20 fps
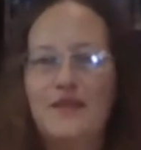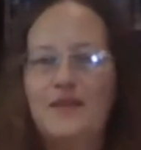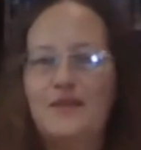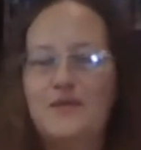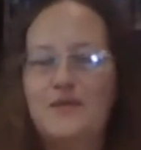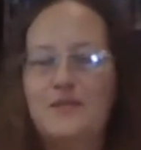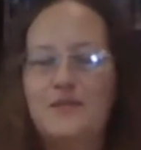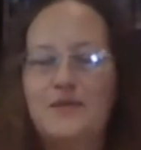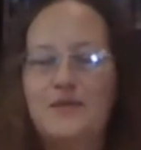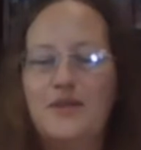
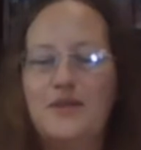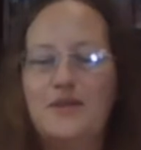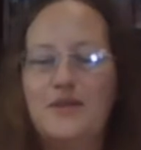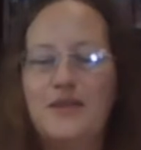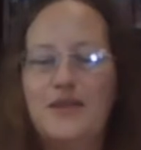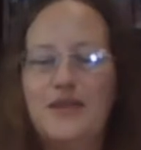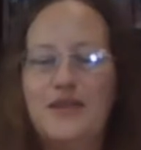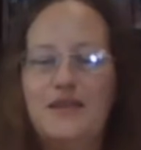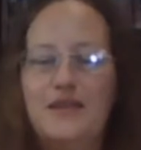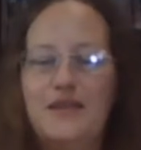we'll go
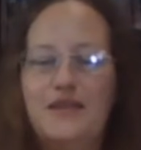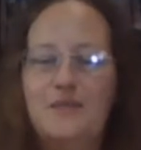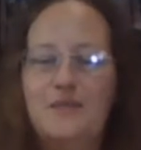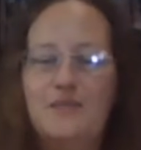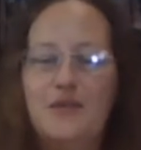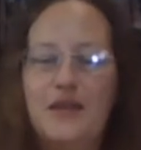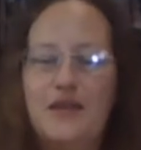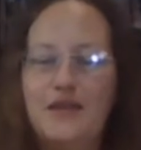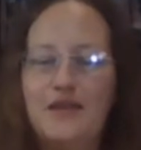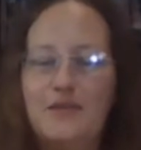ahead and
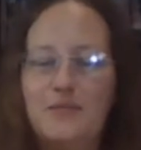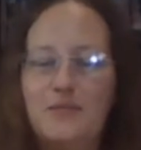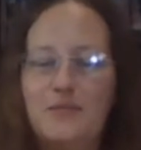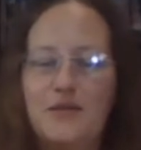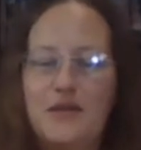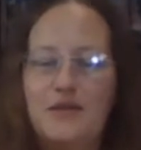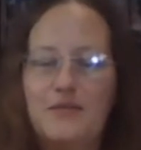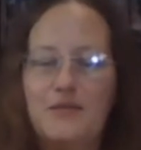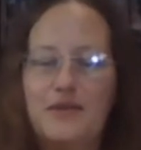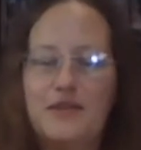pick up
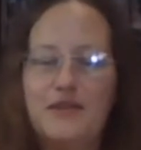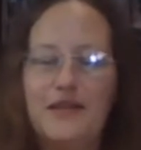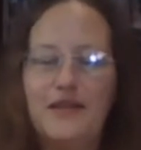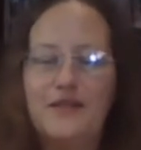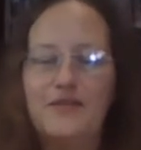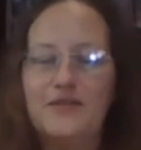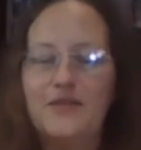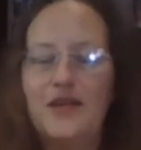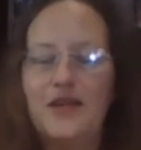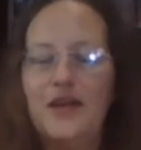where we
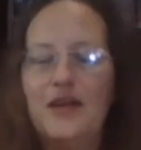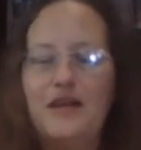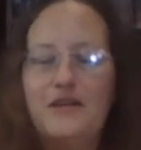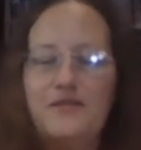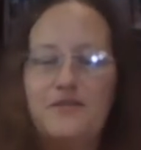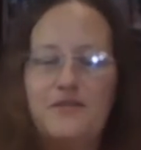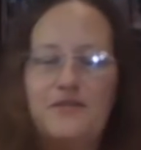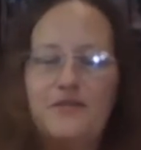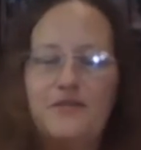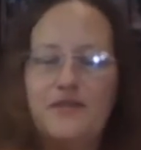left
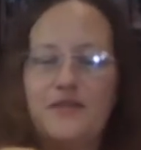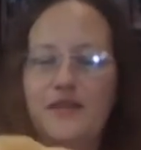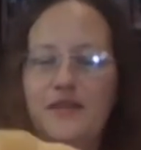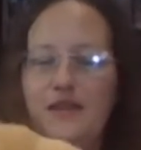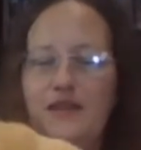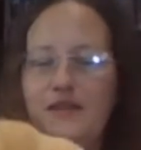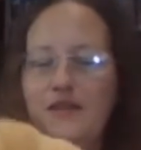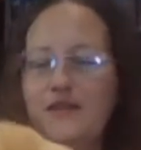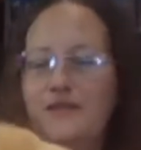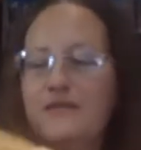off,
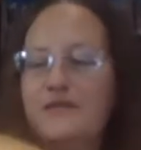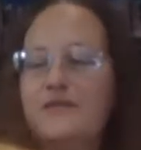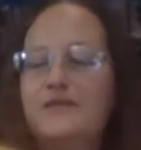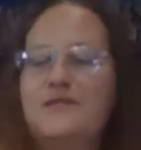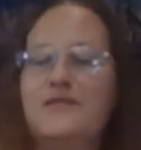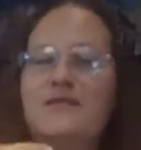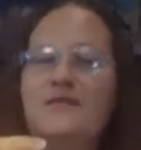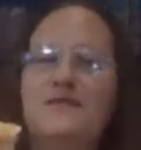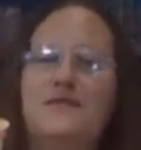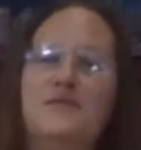
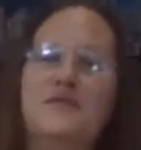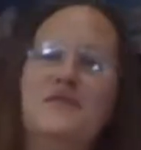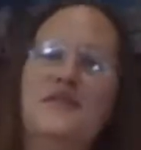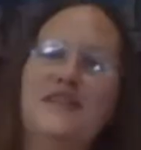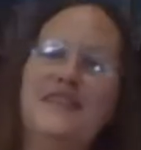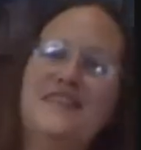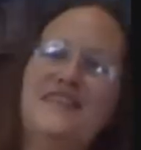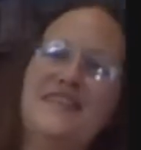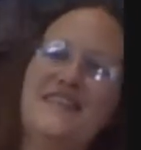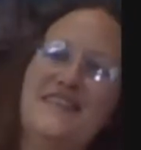
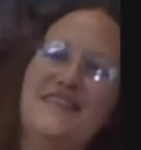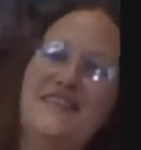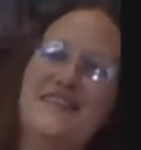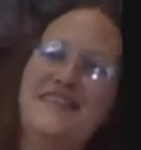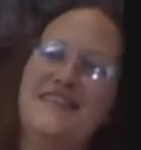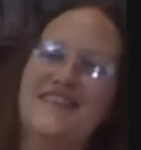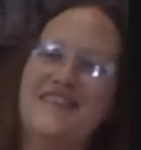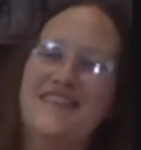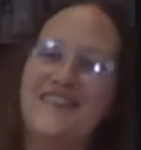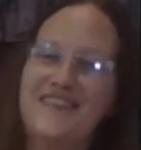which
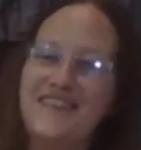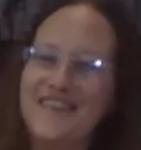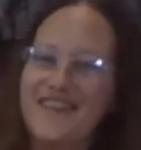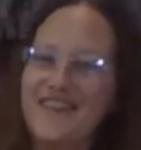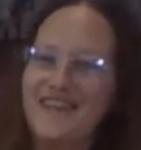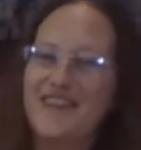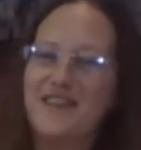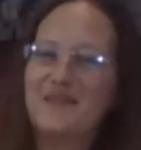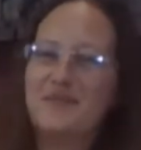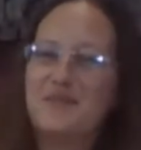
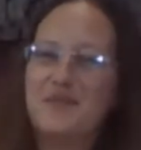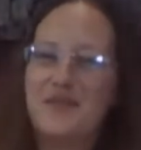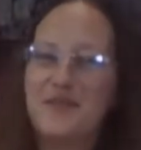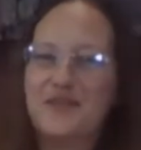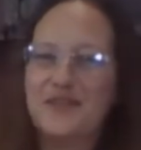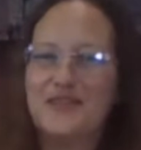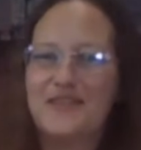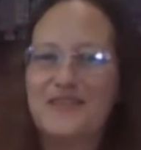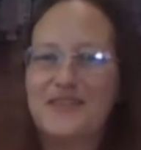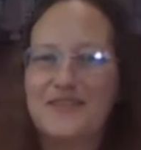I'm sure
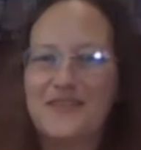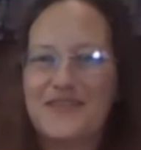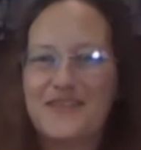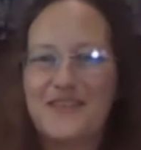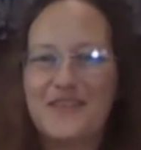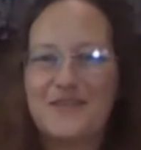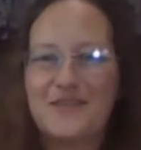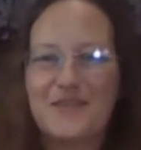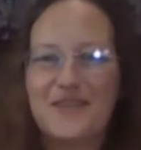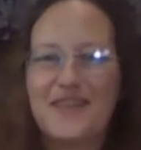it looks
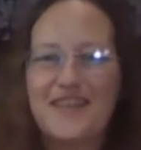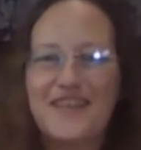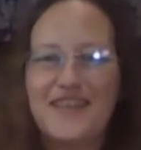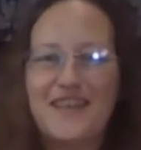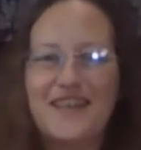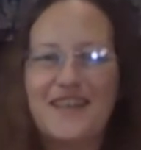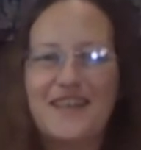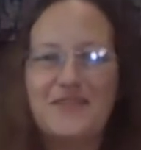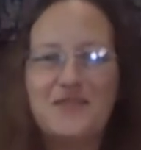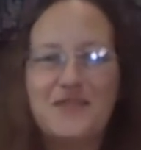like we're going to
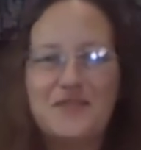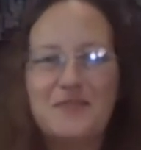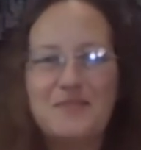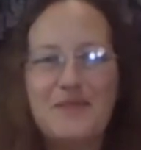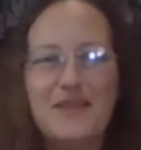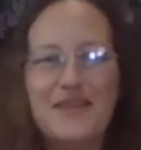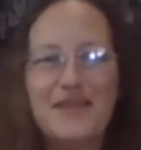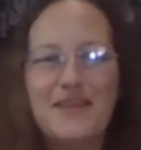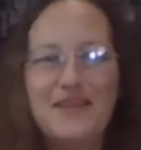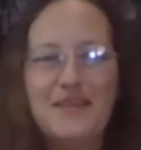have some
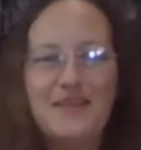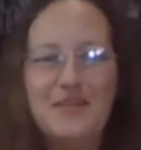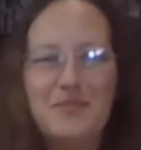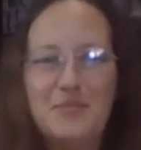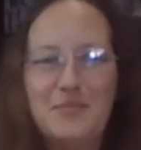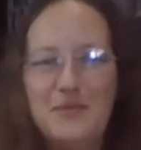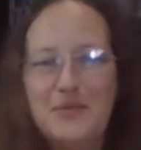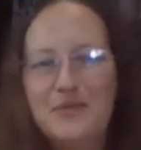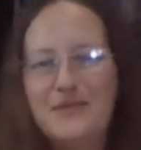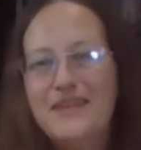help.
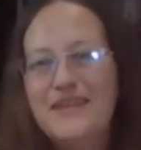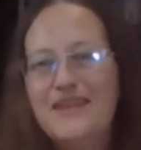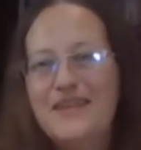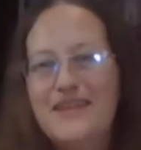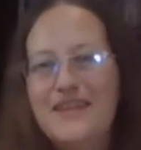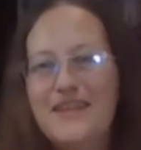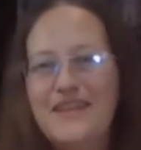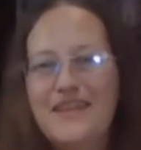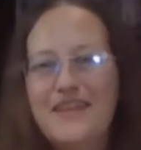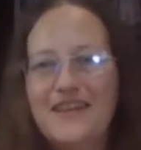
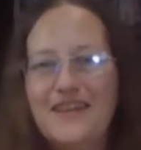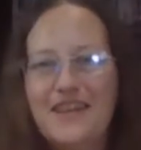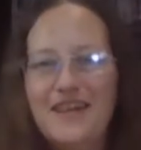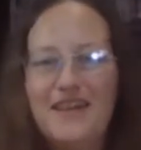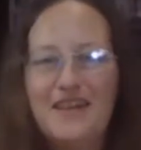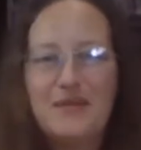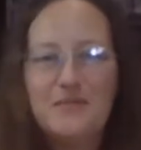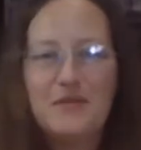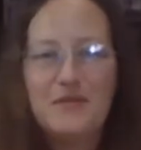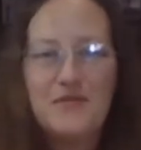
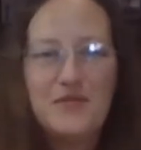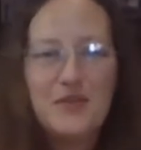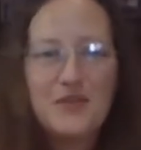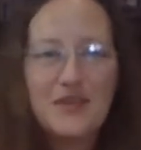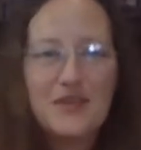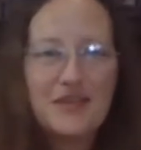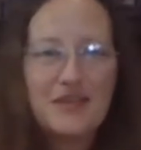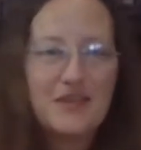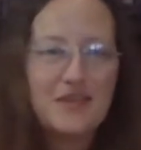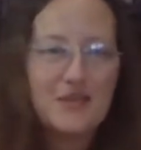If you can
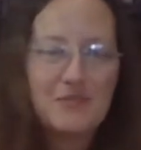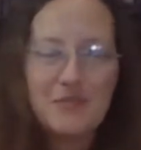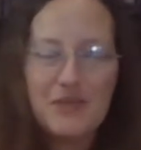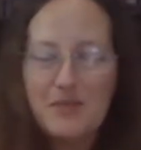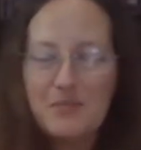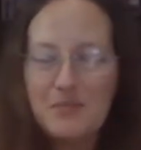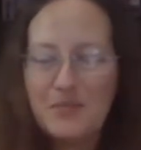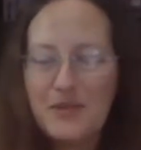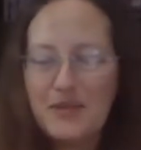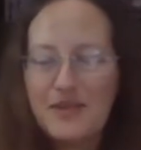hear me,
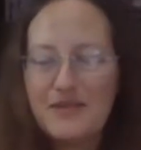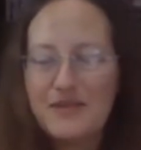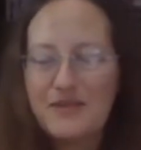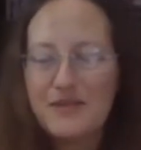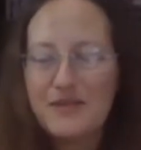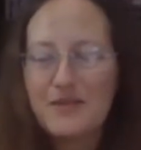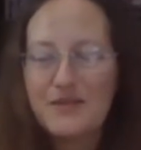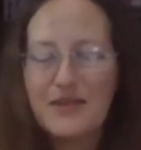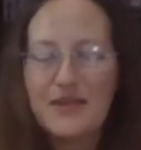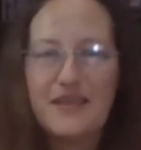please
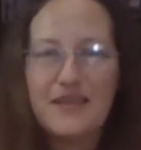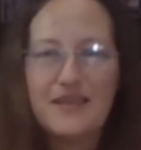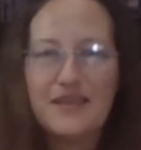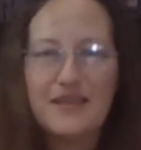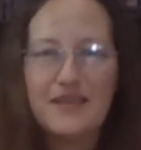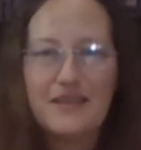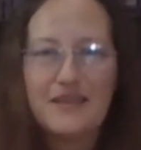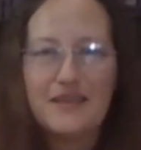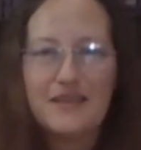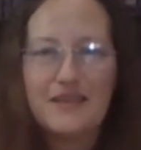go ahead
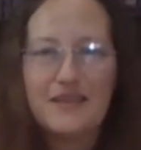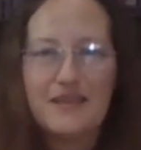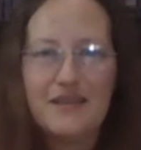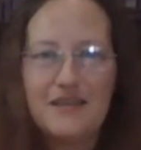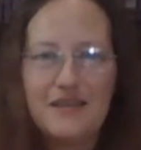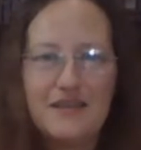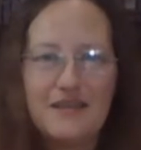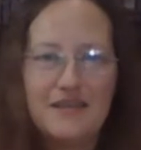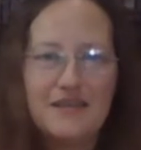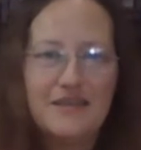
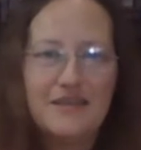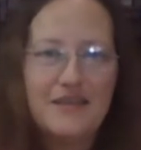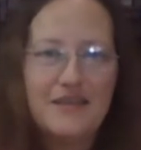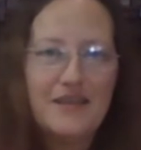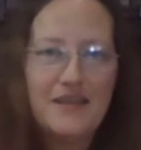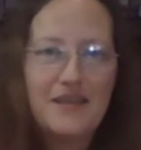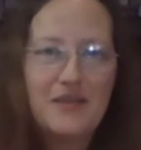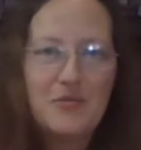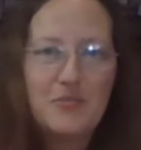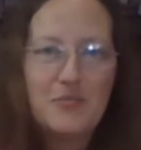and
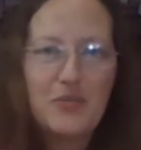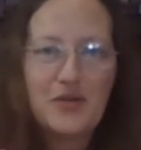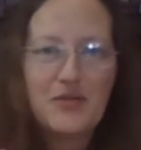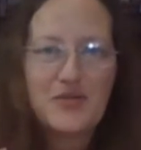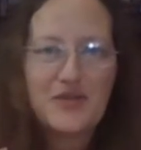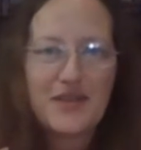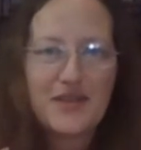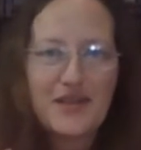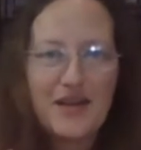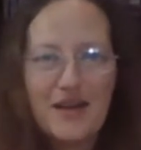post
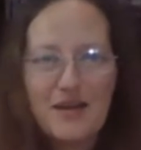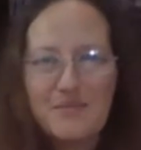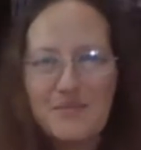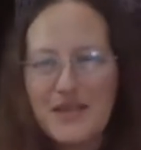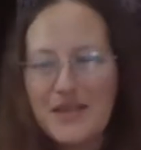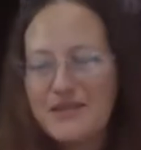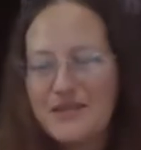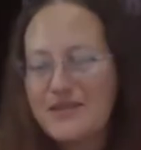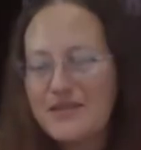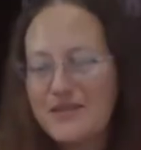a
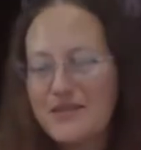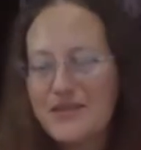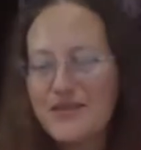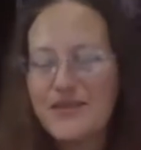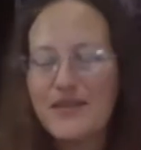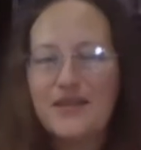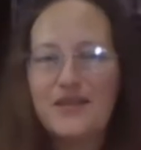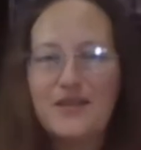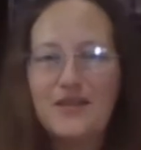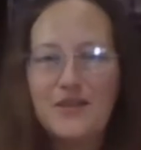comment so that
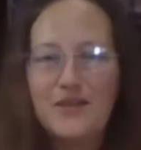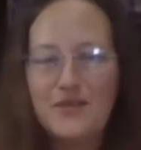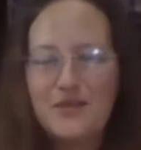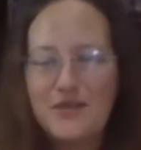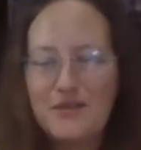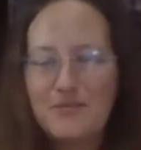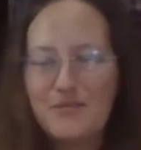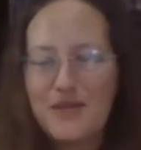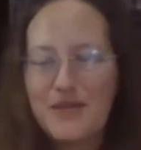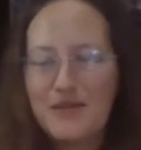I know
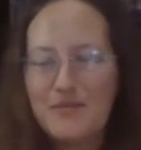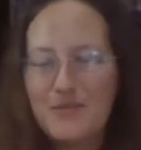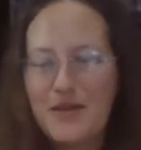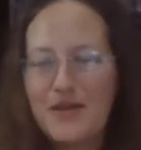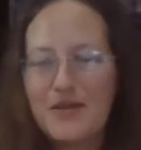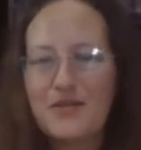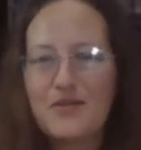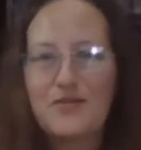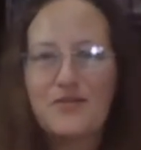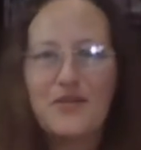that my
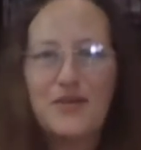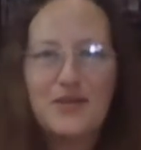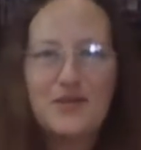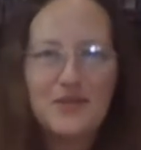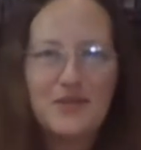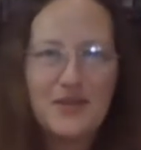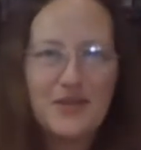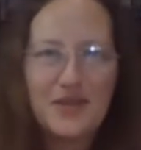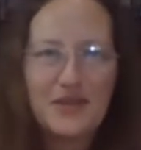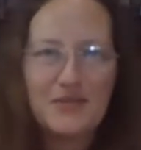microphone
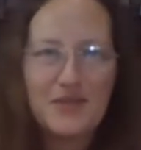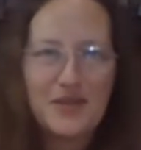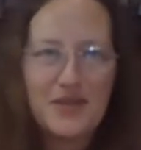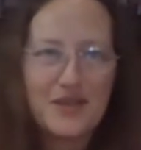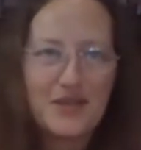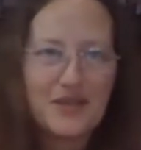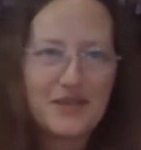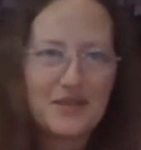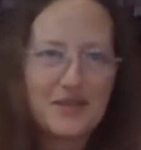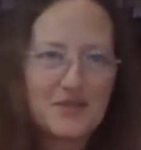and
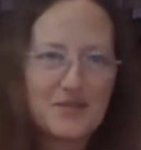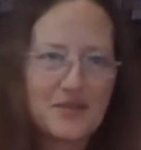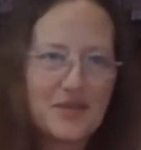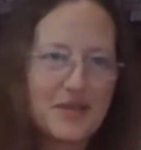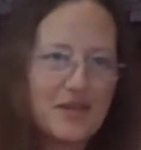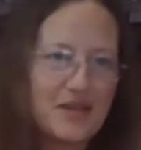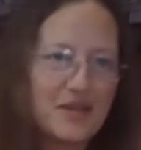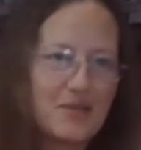everything is working